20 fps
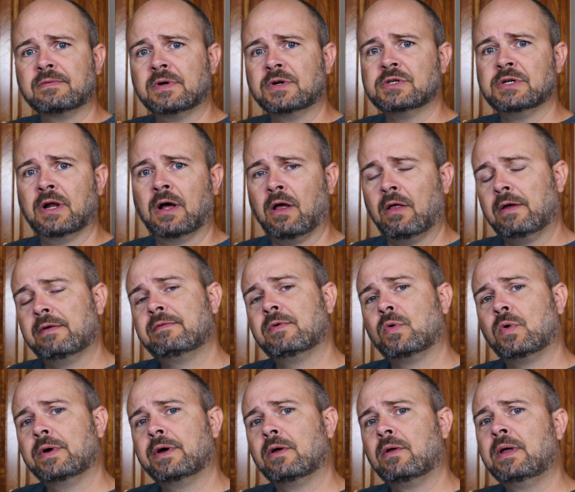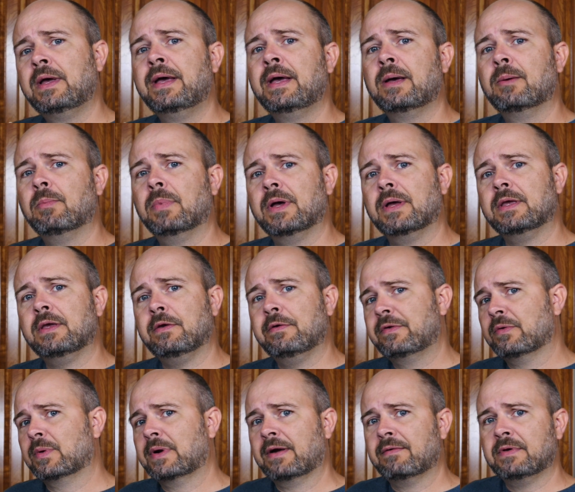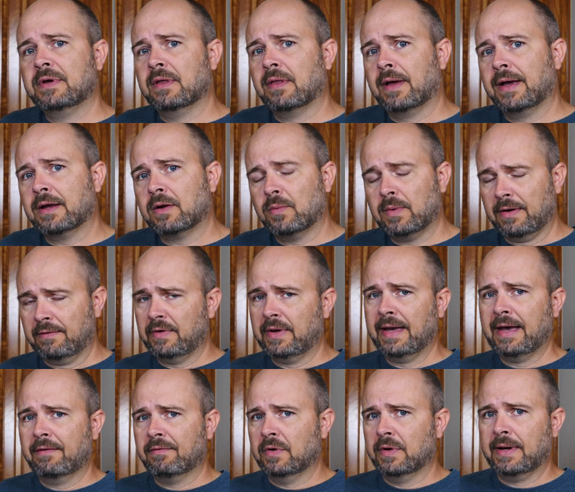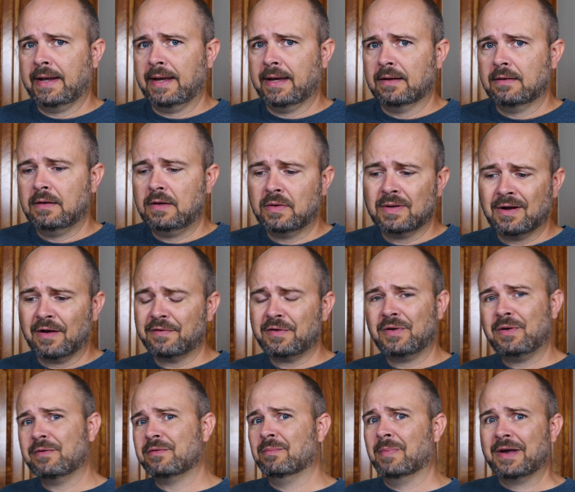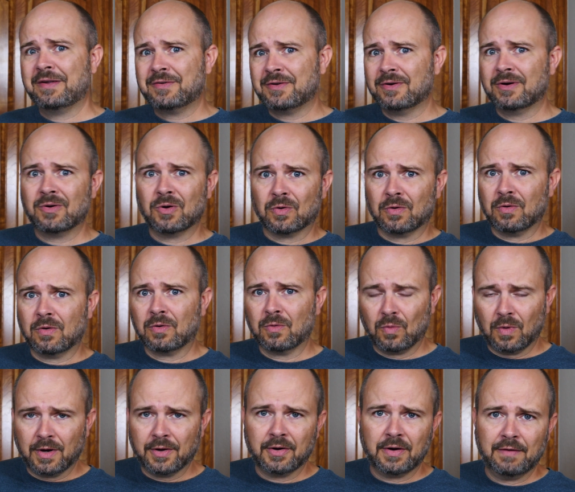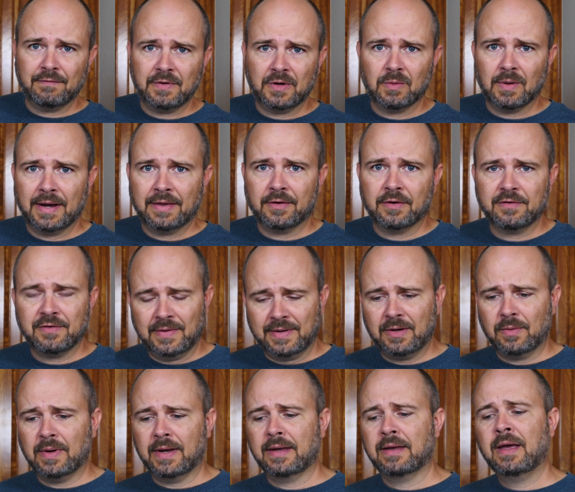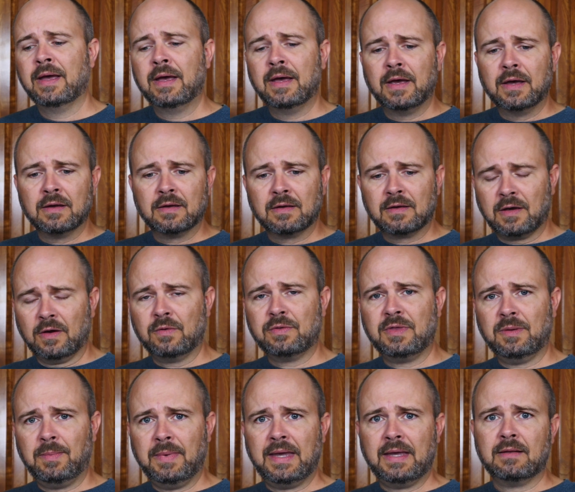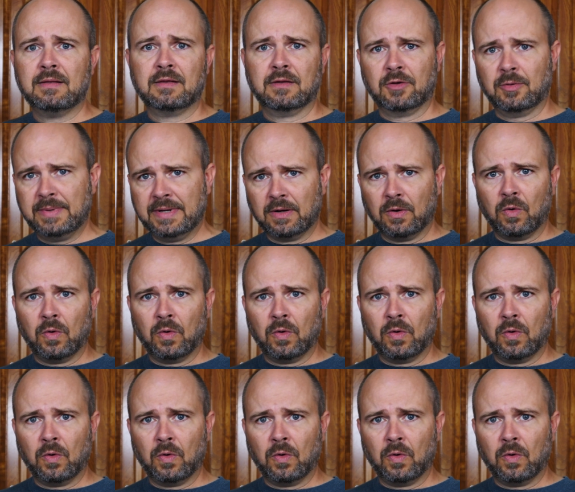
virgin olive oil, but use whatever you like, whatever you have on hand. You can also use mustard or water if you'd rather. So anyway, coat the meat, a little bit of